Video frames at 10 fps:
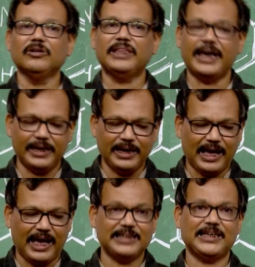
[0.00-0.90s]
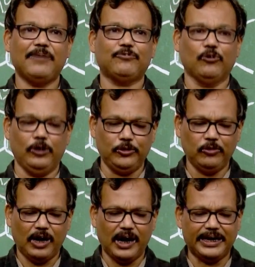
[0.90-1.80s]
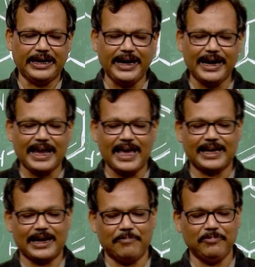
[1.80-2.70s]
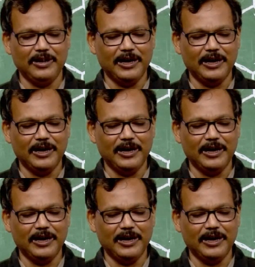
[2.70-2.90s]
Then, as I have told you, a tree diagram